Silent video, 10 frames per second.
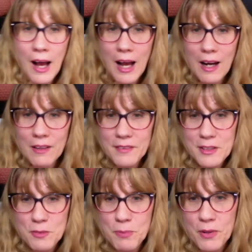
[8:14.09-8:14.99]
Aren't these
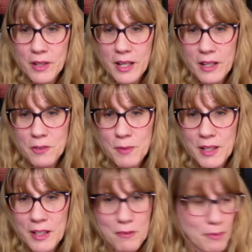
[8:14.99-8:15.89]
pretty? Speaking
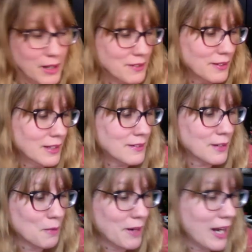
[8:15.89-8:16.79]
of bracelets, oh
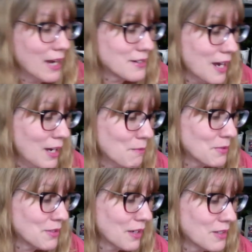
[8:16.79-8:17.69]
my gosh, I am
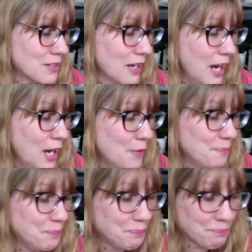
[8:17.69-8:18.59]
such, um,